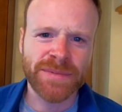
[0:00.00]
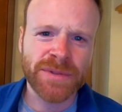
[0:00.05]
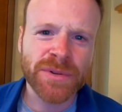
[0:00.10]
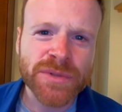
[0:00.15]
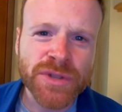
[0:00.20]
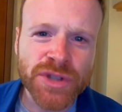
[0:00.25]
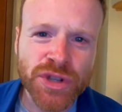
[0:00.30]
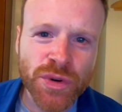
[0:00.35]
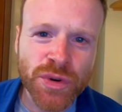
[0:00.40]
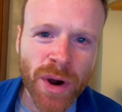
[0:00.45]
There was
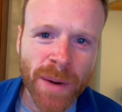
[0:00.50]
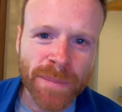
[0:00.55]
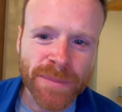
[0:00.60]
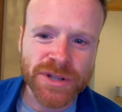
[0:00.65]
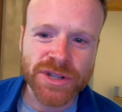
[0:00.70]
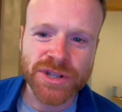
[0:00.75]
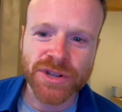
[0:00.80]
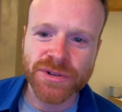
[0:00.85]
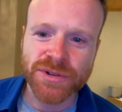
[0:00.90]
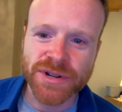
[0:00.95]
new
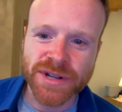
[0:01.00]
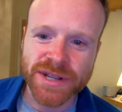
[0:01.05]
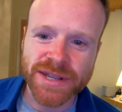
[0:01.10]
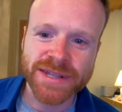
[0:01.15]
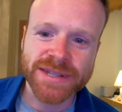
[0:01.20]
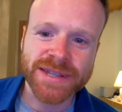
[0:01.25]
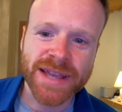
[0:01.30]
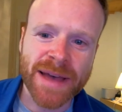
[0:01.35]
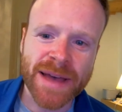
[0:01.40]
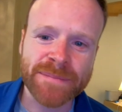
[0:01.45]

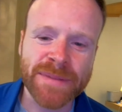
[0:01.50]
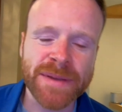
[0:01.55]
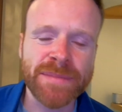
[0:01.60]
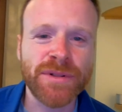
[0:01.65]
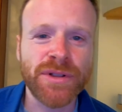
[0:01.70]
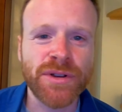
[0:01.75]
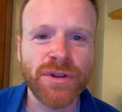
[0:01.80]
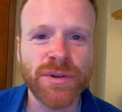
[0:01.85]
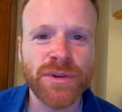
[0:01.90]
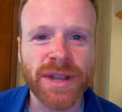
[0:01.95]
opportunities, and people
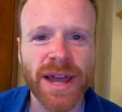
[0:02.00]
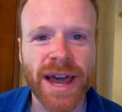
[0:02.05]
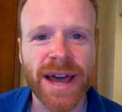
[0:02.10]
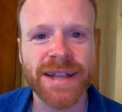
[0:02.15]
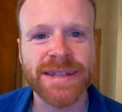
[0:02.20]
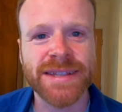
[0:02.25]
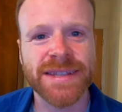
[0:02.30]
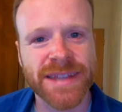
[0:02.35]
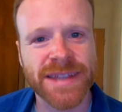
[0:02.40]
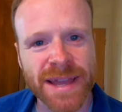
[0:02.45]
who had
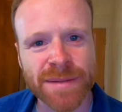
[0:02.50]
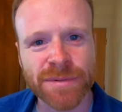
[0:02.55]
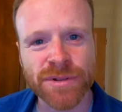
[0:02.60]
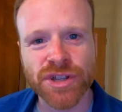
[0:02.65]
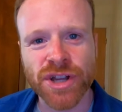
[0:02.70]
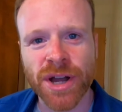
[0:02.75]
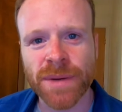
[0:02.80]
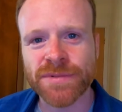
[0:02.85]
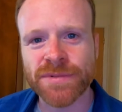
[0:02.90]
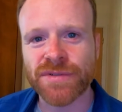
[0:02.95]
had stable
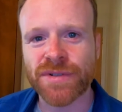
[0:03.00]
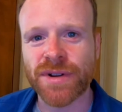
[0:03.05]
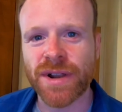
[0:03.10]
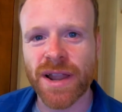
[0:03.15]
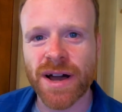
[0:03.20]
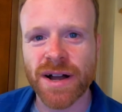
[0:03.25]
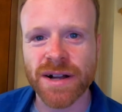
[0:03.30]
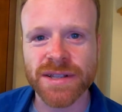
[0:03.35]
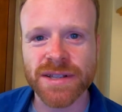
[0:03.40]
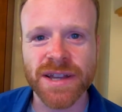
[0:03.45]
jobs for a
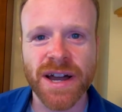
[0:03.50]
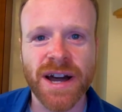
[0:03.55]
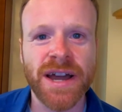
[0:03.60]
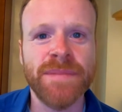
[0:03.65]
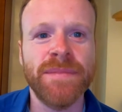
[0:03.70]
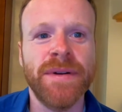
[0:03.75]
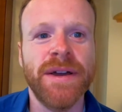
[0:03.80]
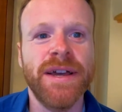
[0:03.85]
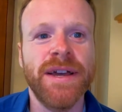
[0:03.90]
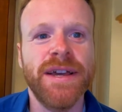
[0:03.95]
long
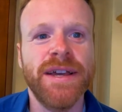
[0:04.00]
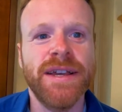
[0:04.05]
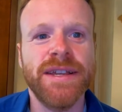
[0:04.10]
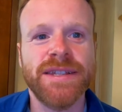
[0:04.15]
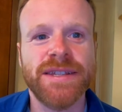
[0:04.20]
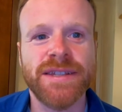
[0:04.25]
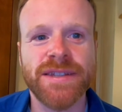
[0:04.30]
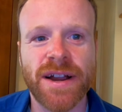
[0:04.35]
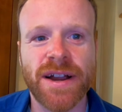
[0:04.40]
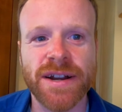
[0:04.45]
time
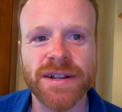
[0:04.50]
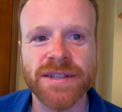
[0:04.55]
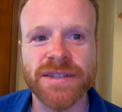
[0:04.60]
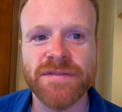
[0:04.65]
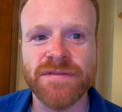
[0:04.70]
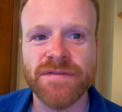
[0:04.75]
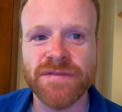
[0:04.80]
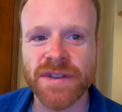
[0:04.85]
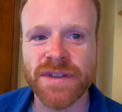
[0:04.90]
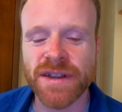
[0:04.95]
started to
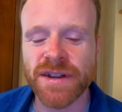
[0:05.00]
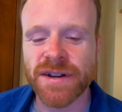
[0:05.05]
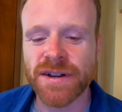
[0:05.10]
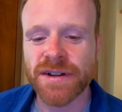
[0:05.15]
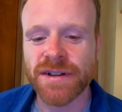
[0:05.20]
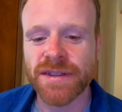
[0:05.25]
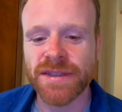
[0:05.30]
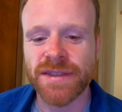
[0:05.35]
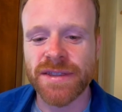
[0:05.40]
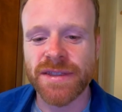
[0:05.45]

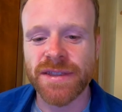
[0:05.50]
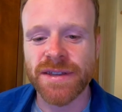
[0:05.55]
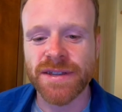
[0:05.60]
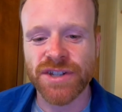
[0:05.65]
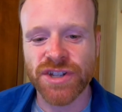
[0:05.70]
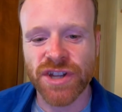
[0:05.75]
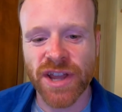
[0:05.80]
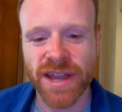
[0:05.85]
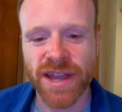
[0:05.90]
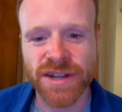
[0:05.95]
fear the
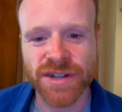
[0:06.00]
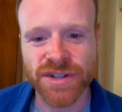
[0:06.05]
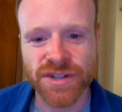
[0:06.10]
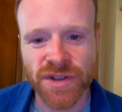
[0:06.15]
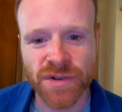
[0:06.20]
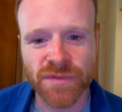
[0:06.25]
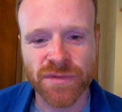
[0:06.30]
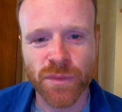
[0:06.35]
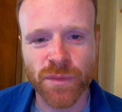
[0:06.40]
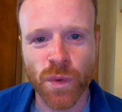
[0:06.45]
change.
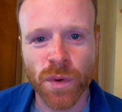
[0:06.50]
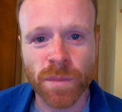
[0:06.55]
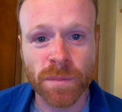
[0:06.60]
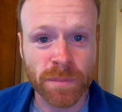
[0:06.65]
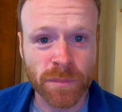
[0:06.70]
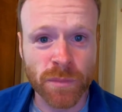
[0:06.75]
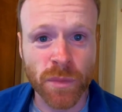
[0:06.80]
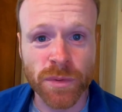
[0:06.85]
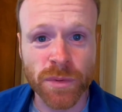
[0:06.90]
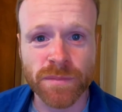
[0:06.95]
So
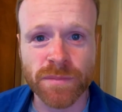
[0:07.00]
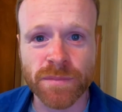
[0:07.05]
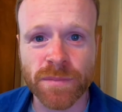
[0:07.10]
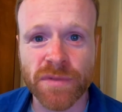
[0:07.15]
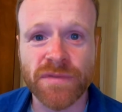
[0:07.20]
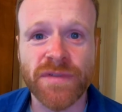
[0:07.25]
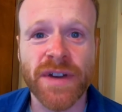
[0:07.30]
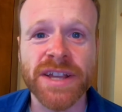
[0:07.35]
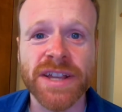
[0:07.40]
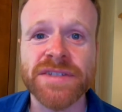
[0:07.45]
one
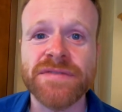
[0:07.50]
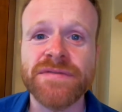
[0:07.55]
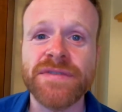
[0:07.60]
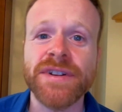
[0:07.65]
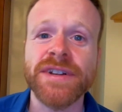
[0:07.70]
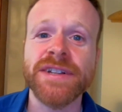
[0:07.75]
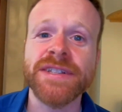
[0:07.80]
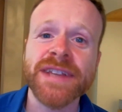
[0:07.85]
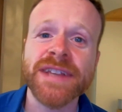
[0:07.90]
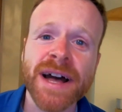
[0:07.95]
profession,
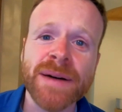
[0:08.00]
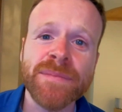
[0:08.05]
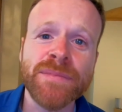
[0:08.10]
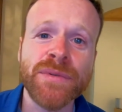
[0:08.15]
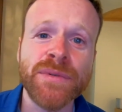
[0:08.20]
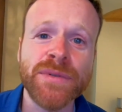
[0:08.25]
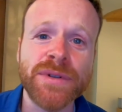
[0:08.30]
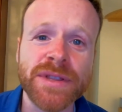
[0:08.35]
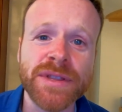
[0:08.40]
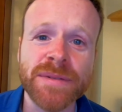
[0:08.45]
for
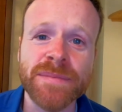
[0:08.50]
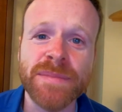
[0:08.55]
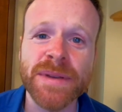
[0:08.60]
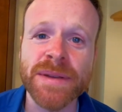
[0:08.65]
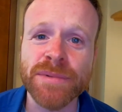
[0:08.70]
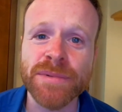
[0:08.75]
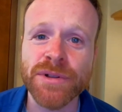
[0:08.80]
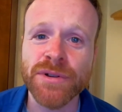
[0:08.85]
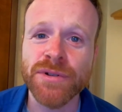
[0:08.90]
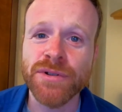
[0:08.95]
example, were the
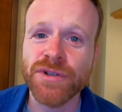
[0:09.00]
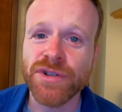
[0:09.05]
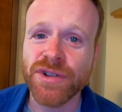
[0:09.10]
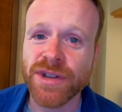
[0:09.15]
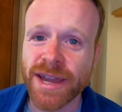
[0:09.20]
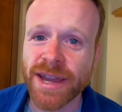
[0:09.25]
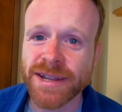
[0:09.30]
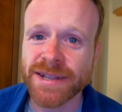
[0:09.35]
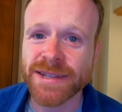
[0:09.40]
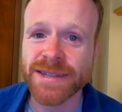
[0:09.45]
people who
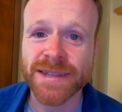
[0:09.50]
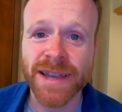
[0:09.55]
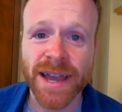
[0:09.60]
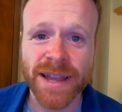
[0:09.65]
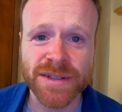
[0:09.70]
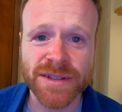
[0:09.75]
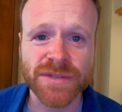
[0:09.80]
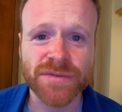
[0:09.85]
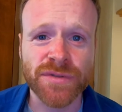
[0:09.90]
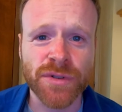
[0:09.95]
created
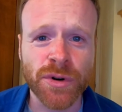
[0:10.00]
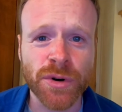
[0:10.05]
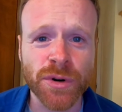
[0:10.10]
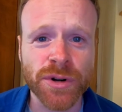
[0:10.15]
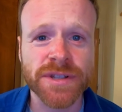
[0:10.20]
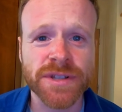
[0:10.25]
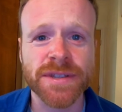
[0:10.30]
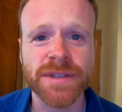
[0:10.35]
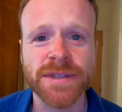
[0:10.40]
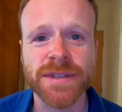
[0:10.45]
saddles for
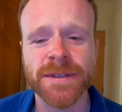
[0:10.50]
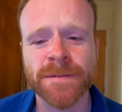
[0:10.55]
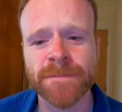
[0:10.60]
horses.